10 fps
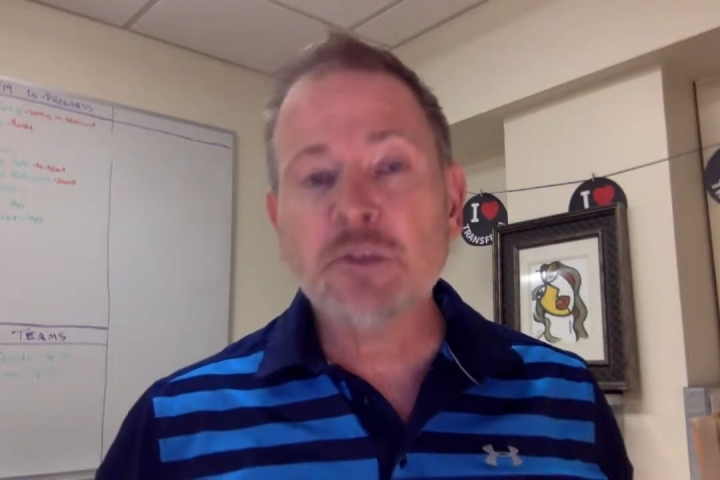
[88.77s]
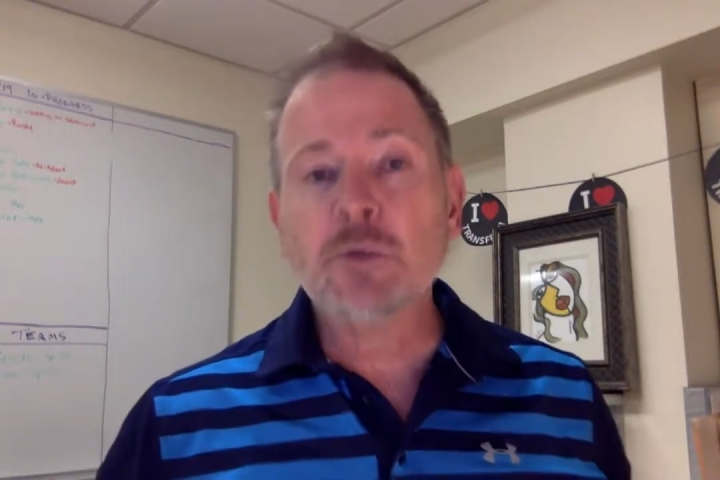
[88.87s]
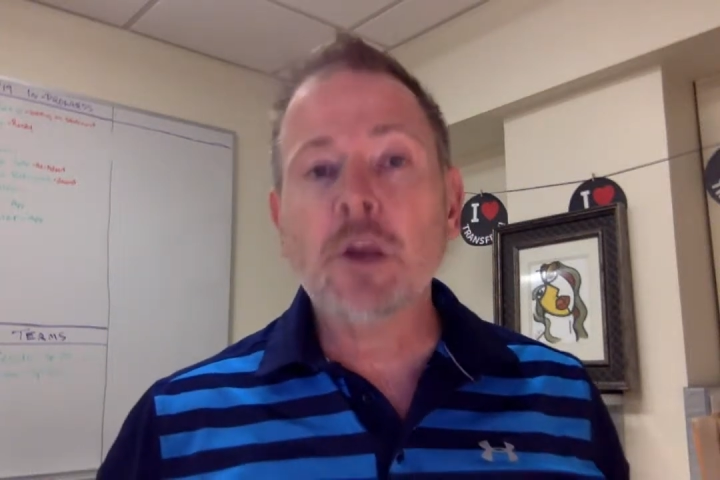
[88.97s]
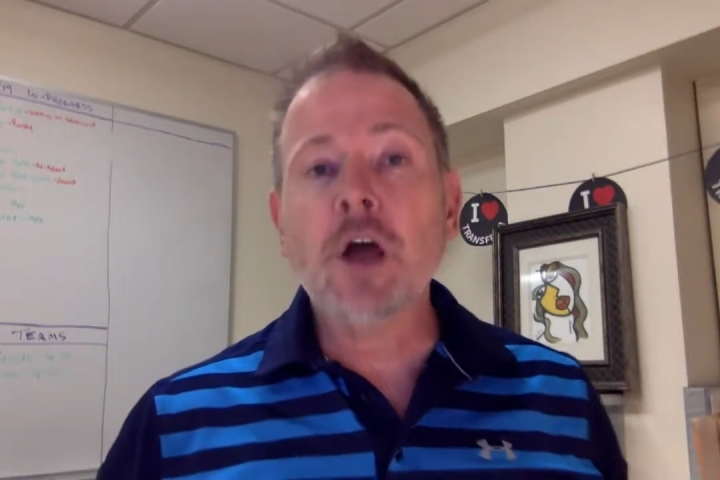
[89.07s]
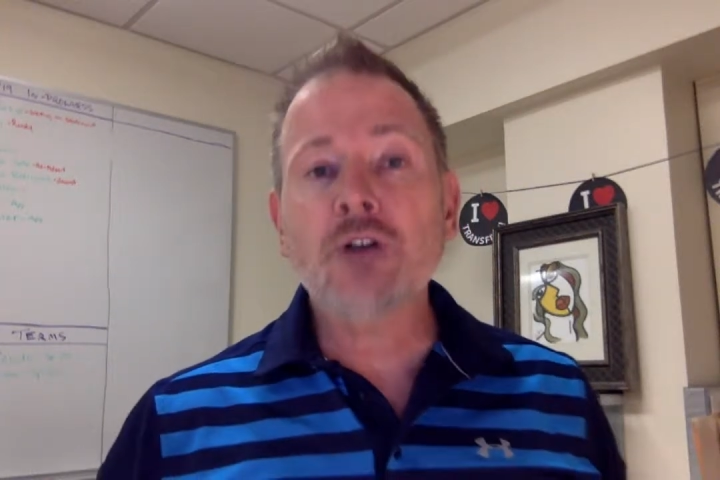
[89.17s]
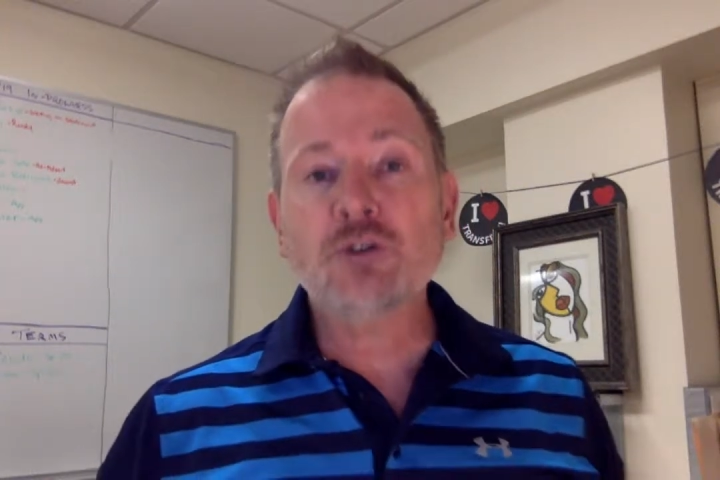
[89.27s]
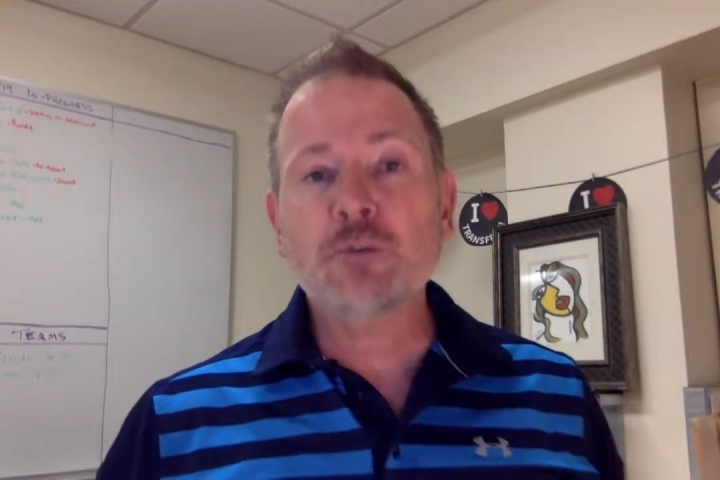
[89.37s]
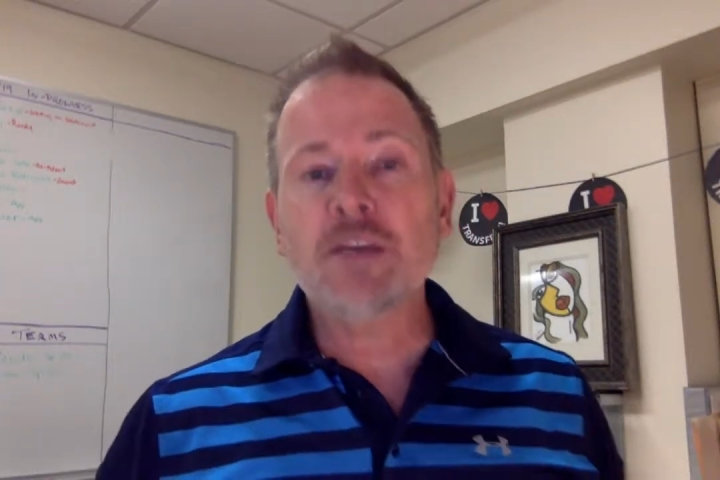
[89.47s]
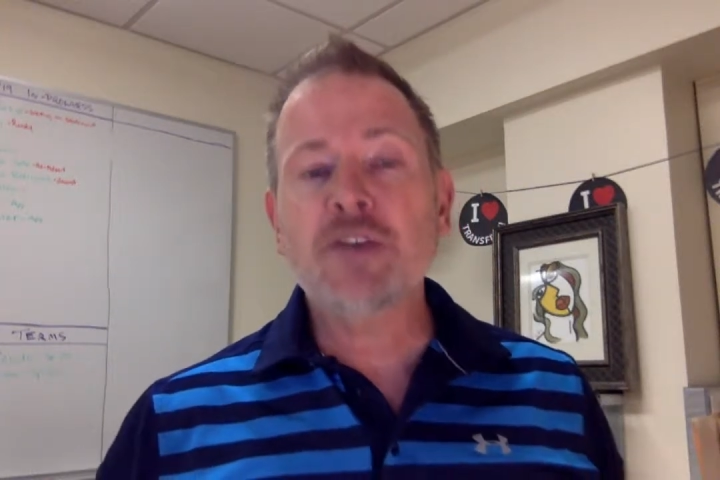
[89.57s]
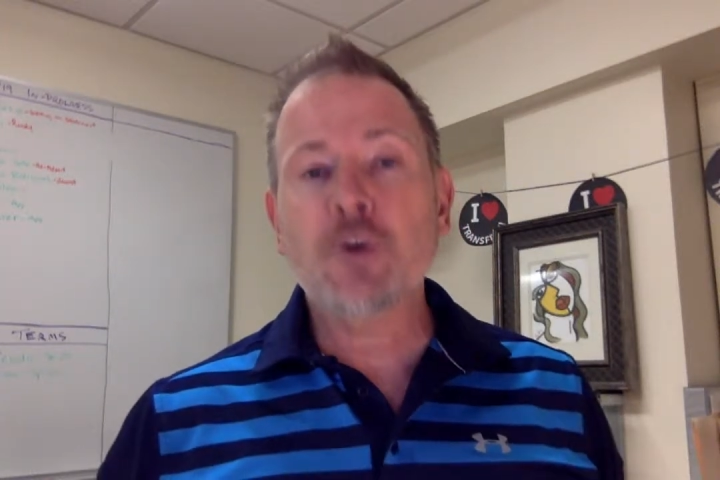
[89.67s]
which will also
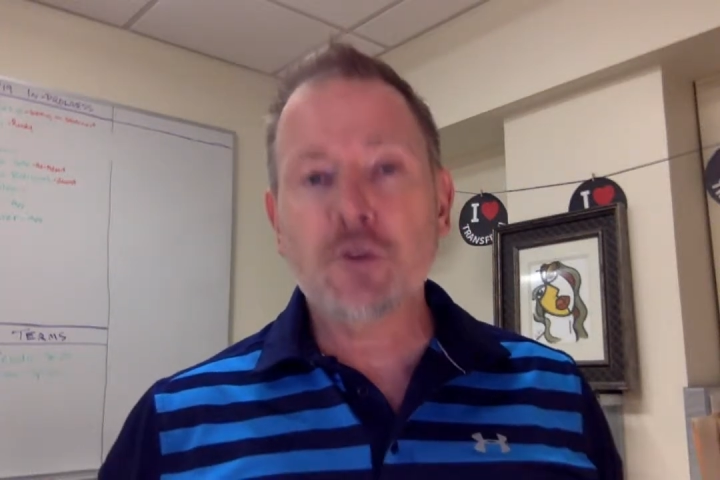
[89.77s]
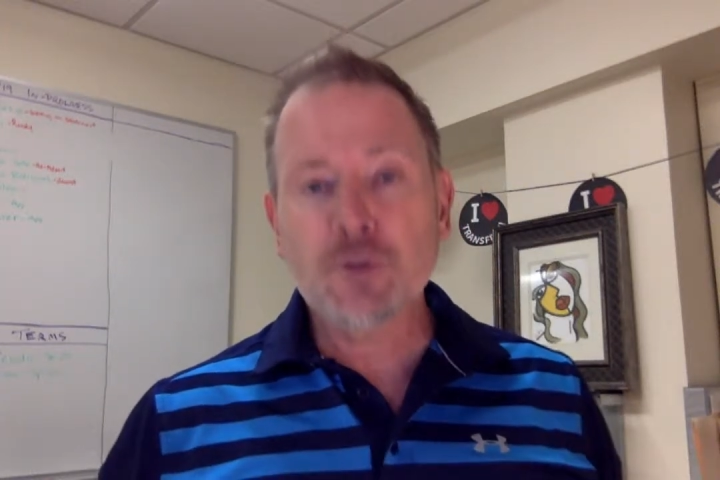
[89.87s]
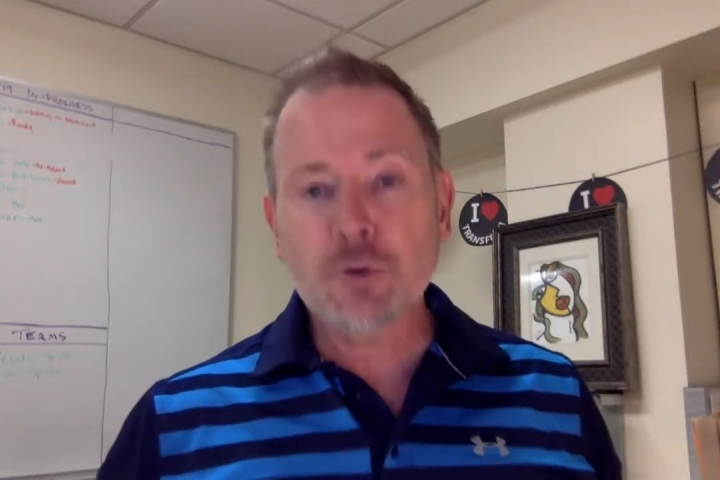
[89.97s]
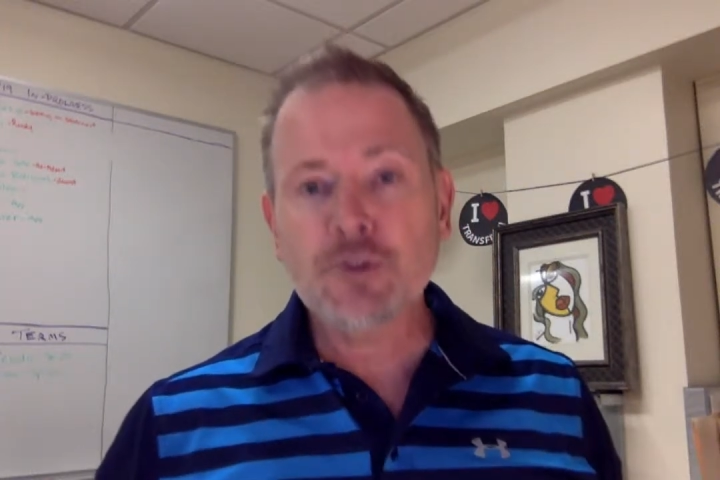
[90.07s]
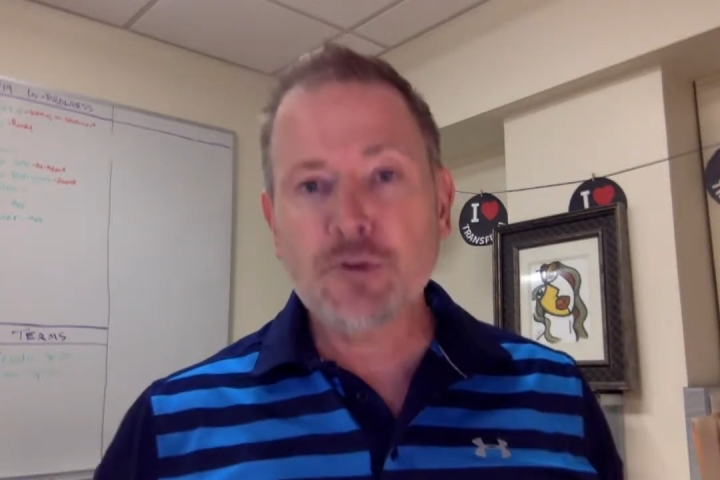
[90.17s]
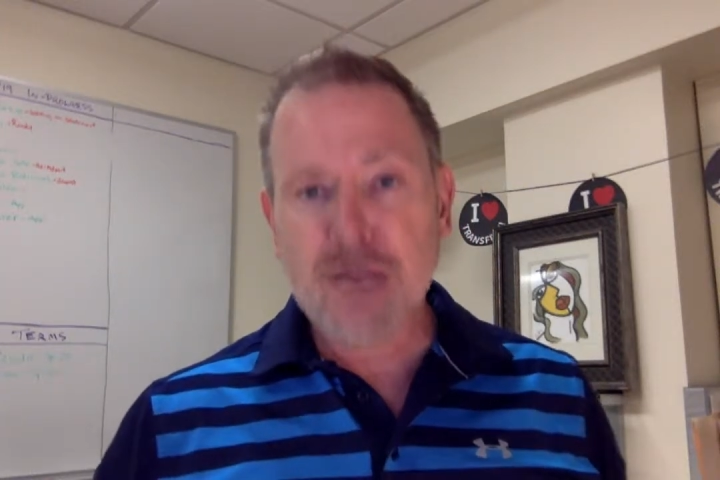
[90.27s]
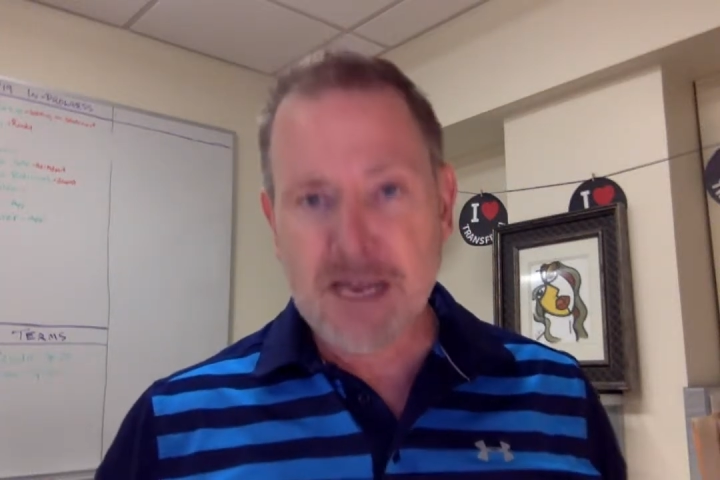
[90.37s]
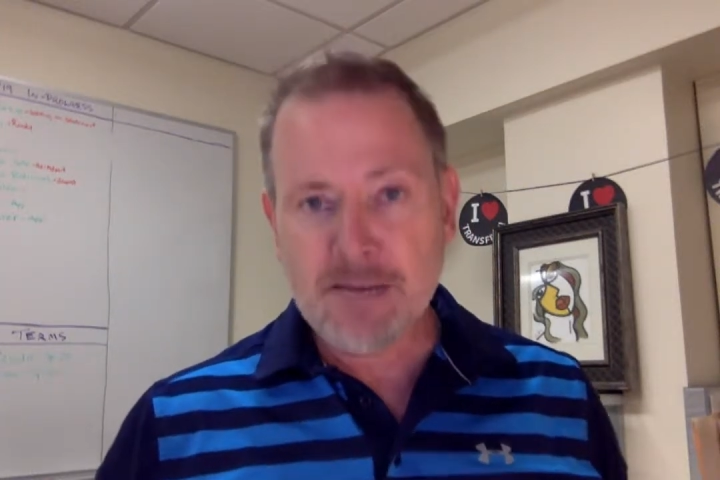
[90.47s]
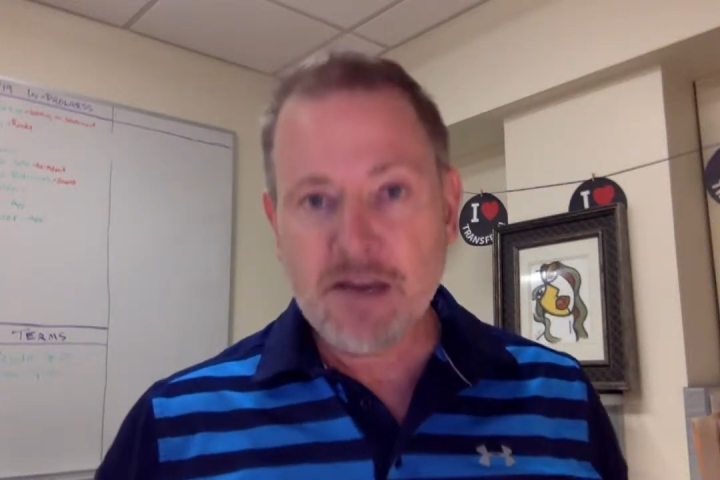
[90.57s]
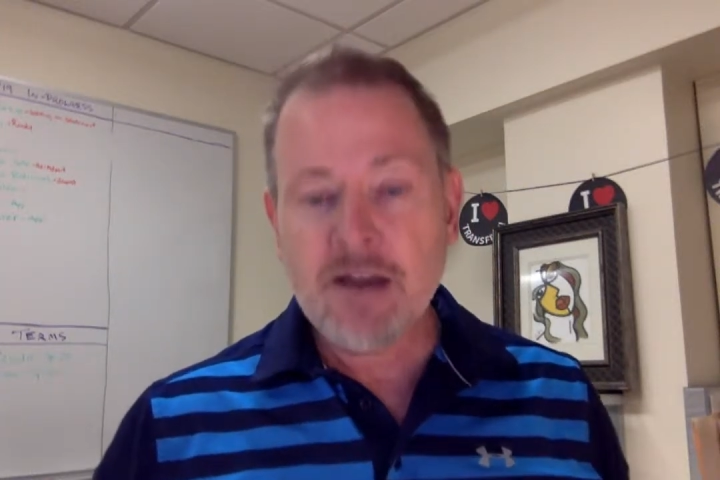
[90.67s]
be your
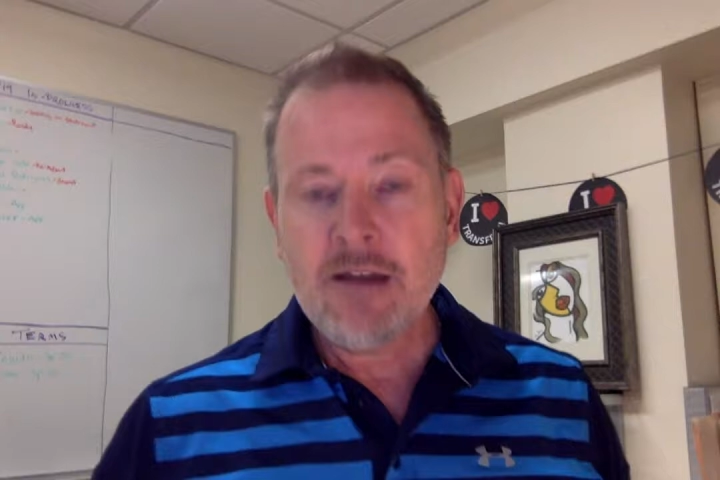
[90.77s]
username,